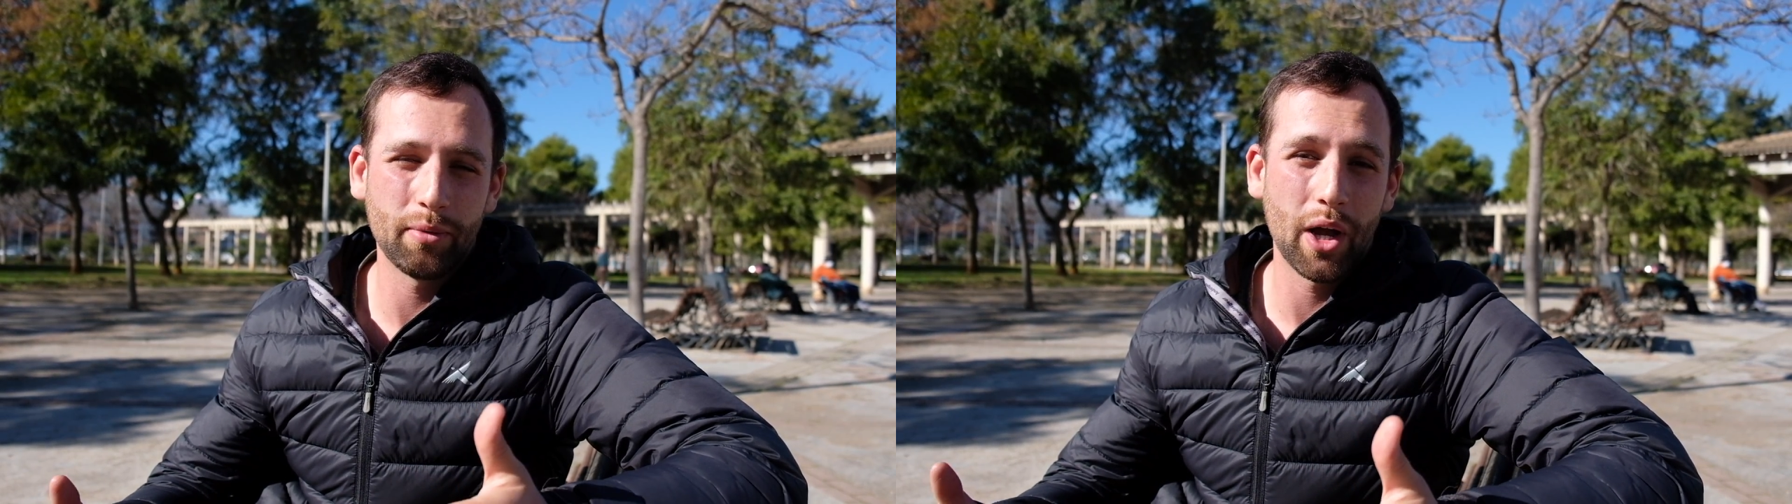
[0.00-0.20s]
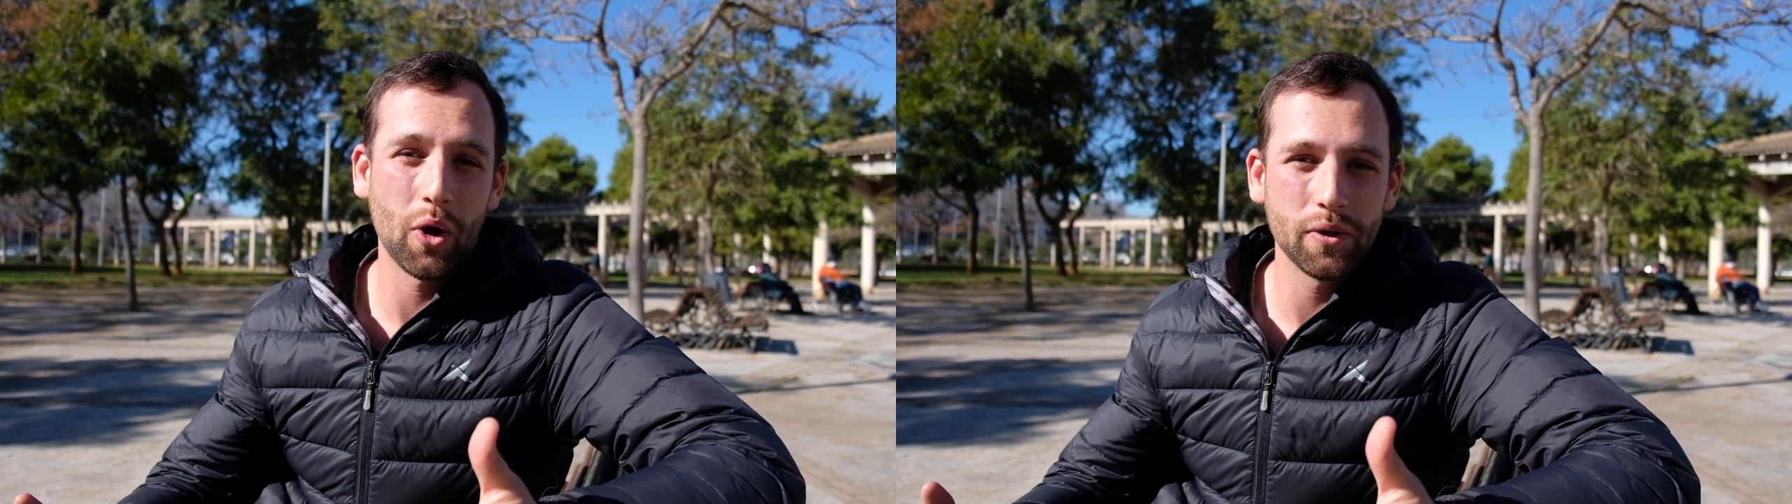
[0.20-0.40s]

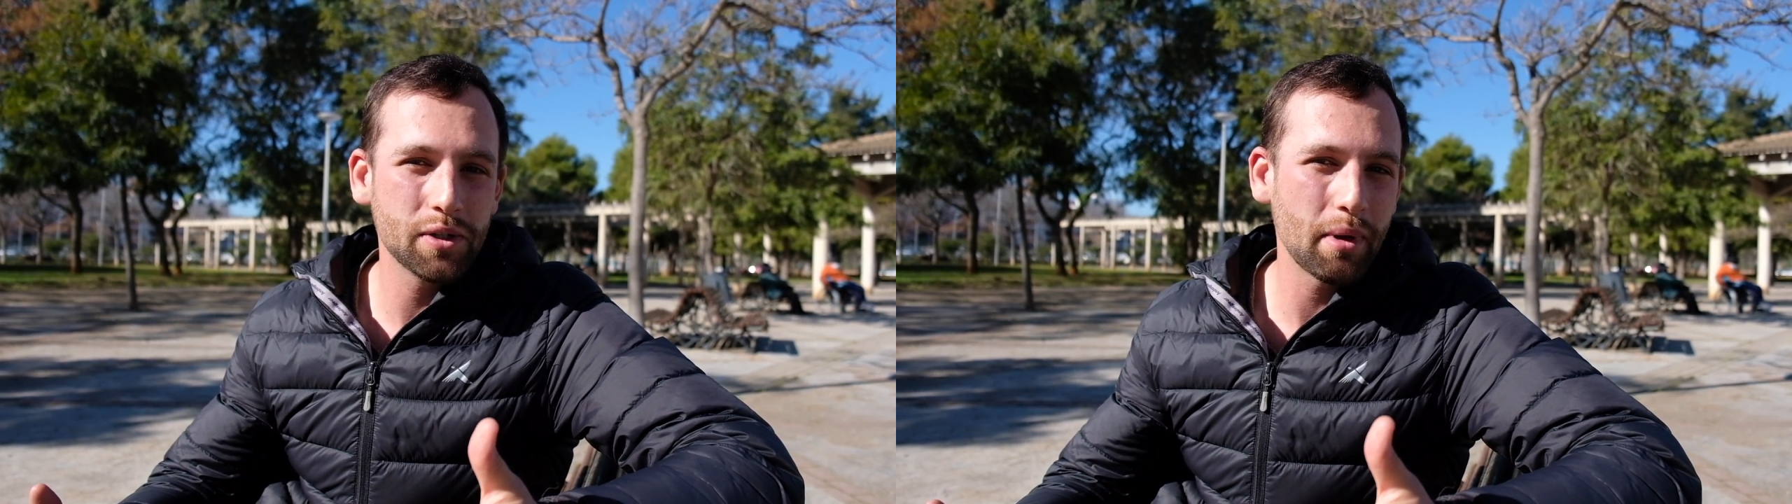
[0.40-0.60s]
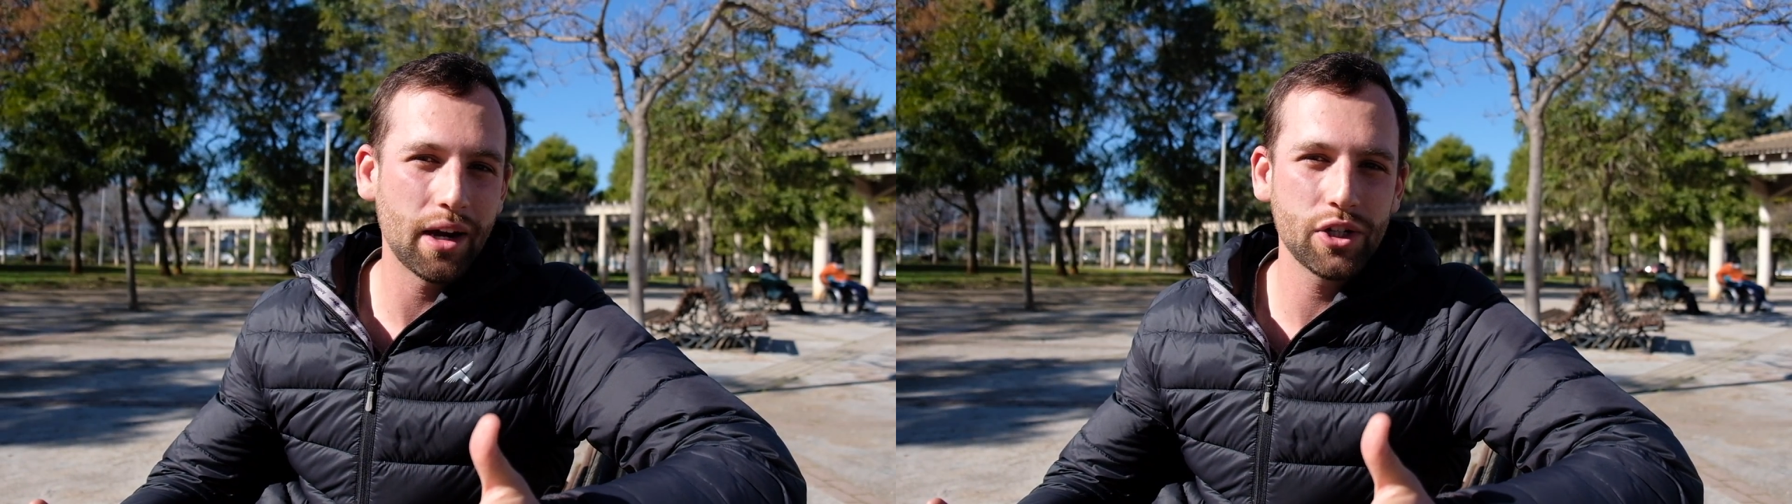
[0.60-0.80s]
my own
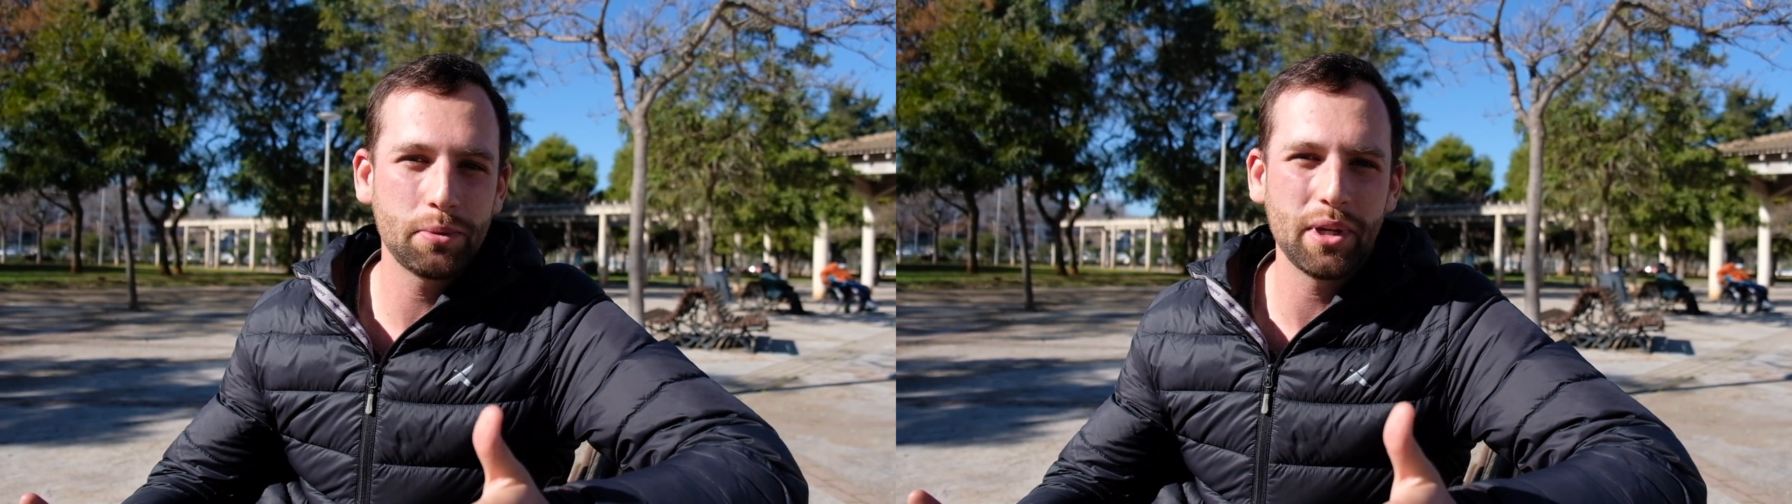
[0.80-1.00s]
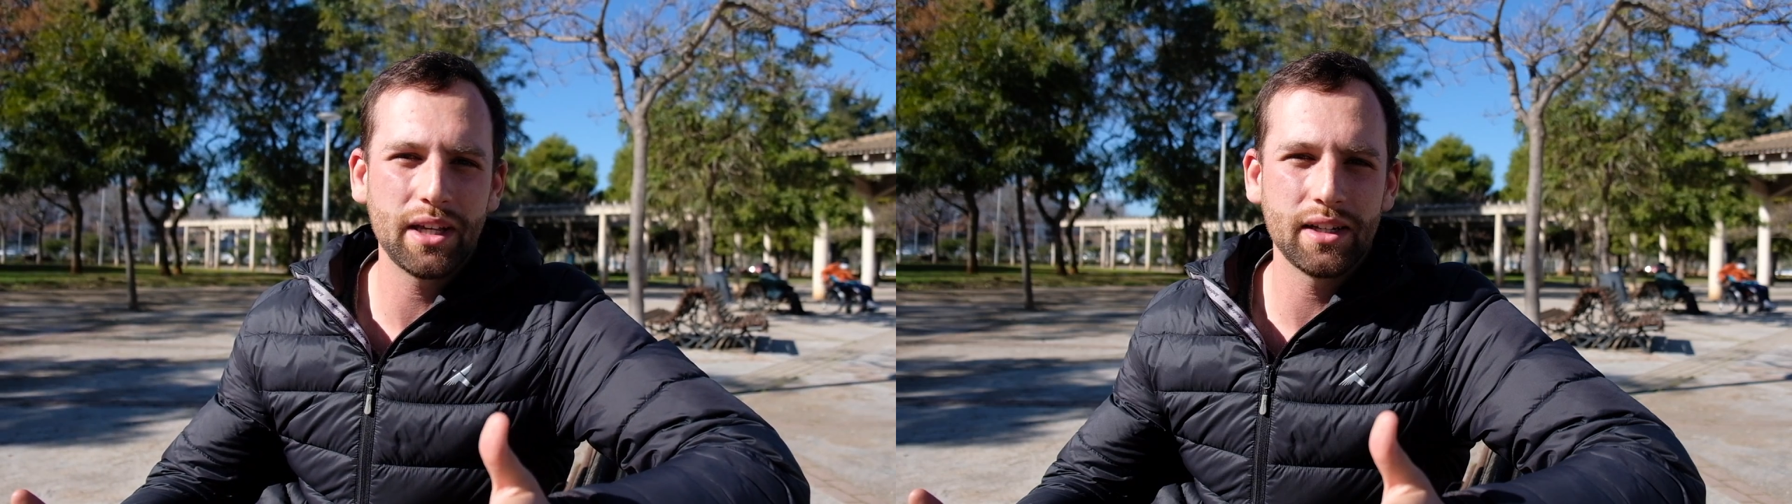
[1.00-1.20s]
Spanish
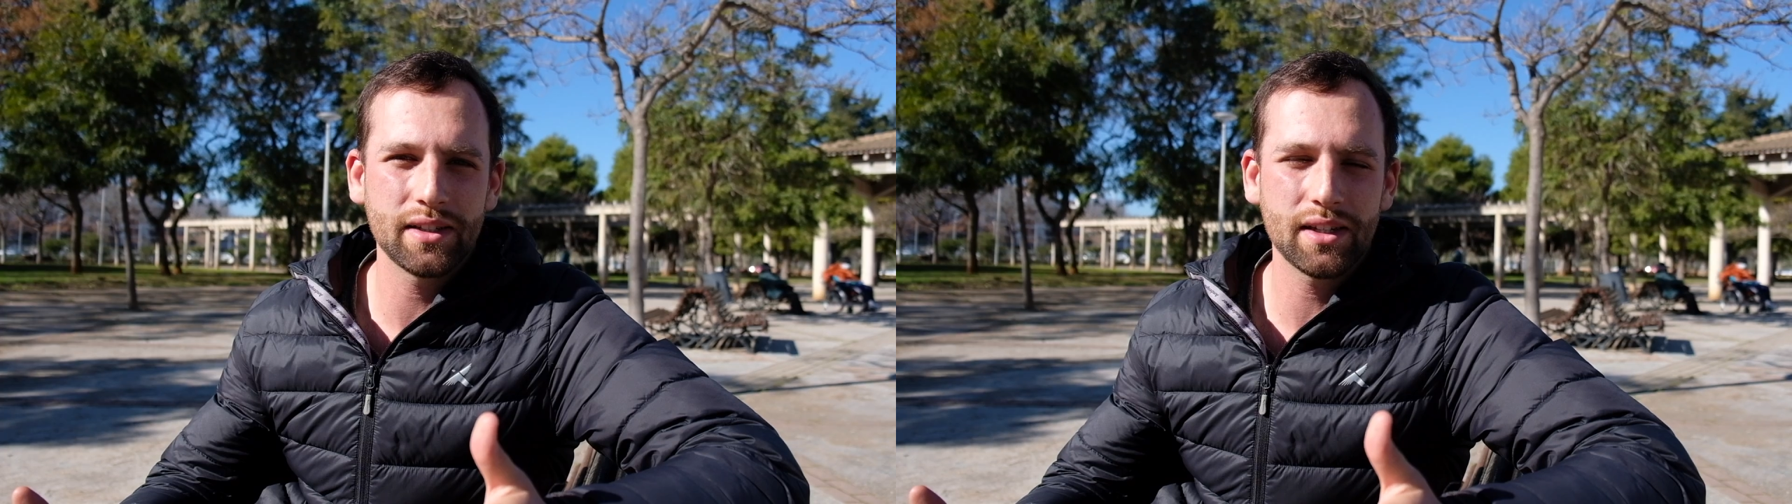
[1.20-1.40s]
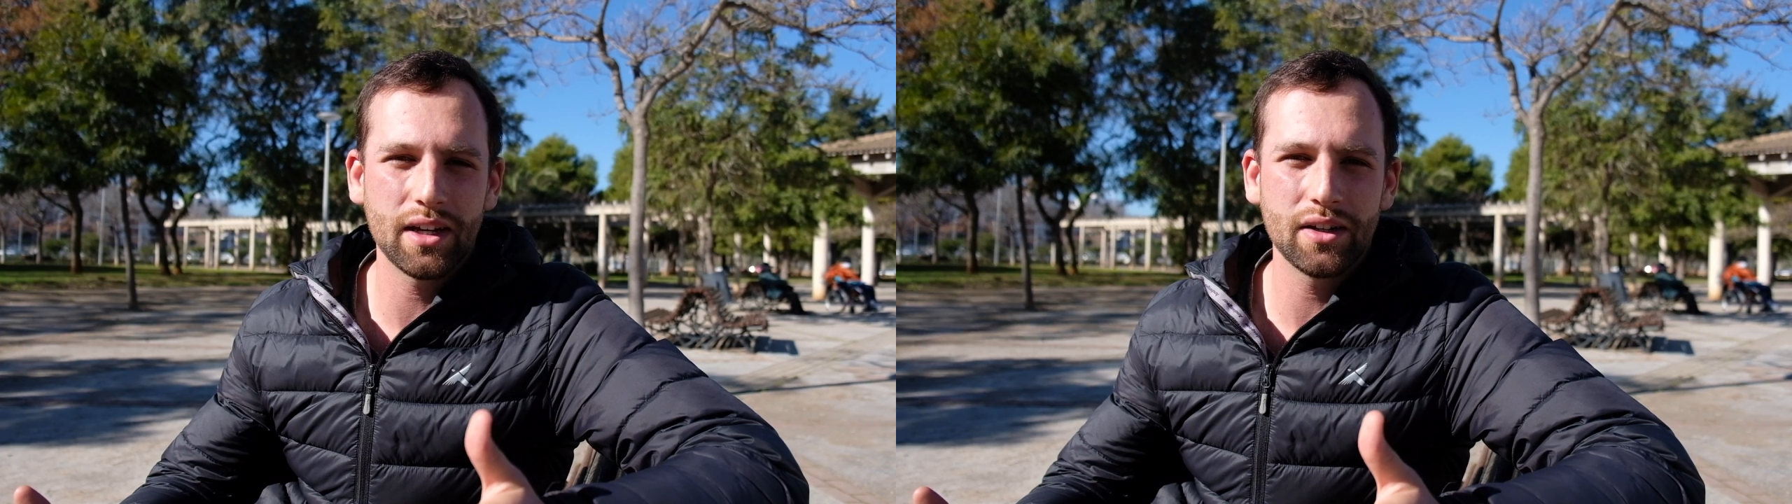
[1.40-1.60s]
speaking
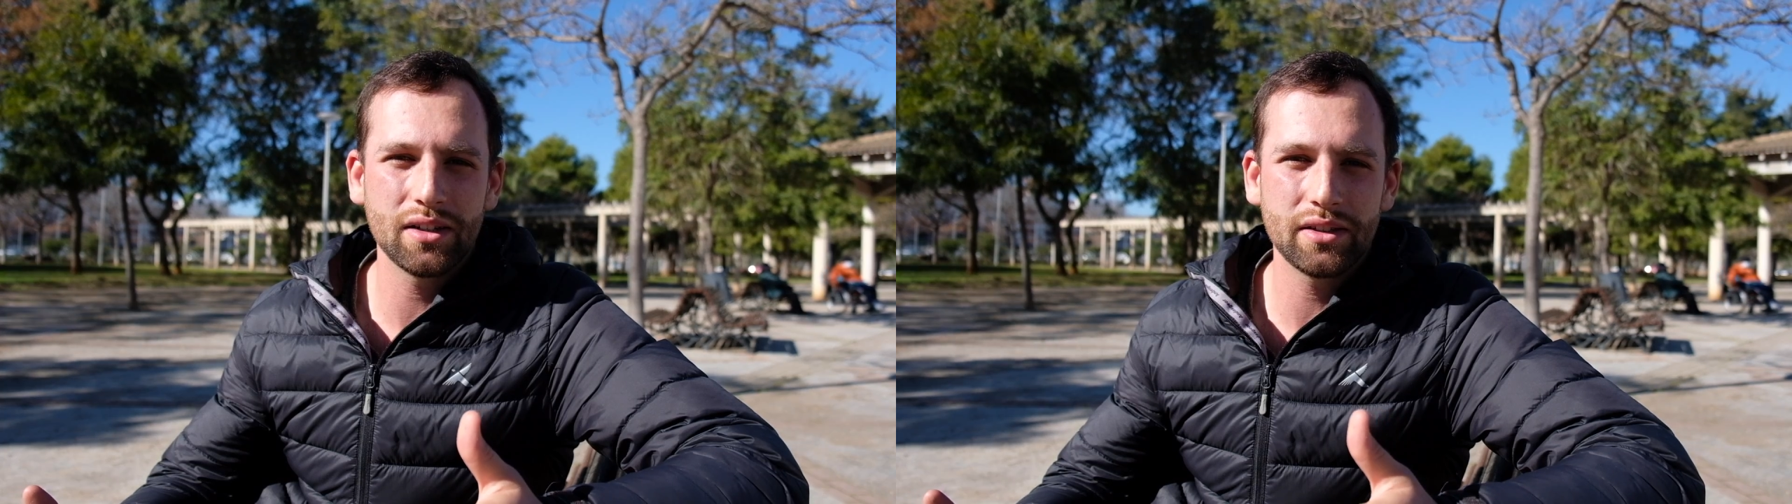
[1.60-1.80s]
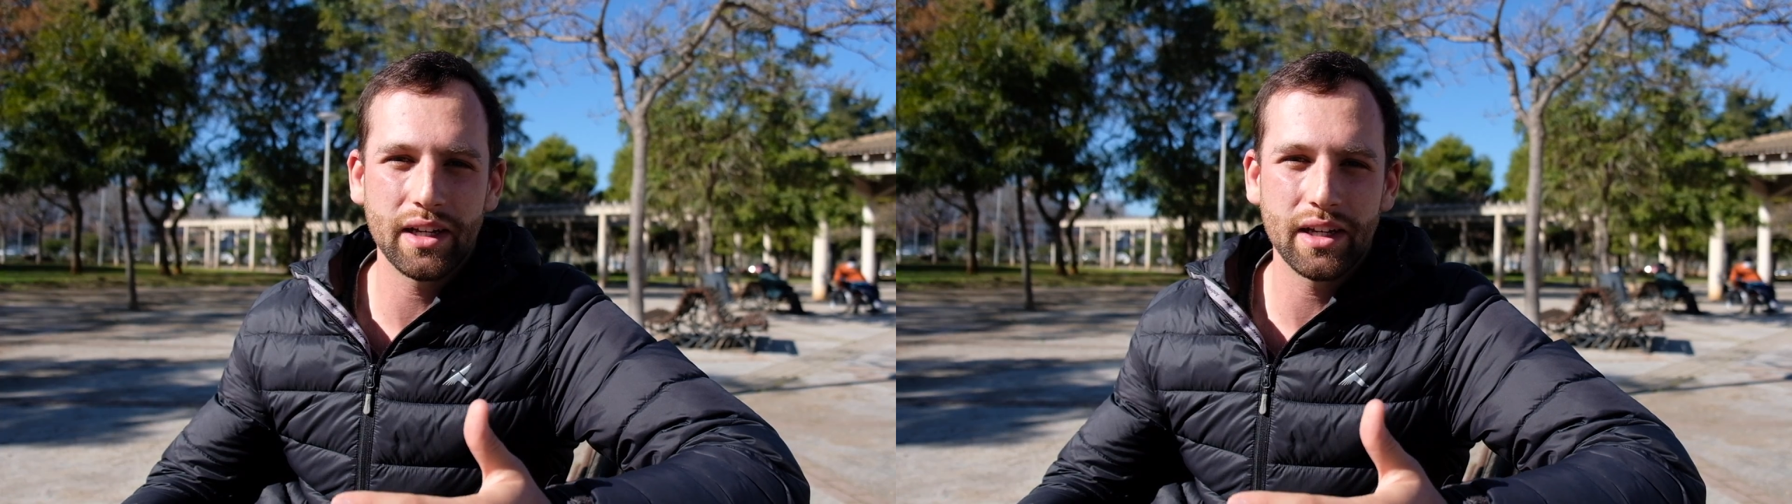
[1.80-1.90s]
skills,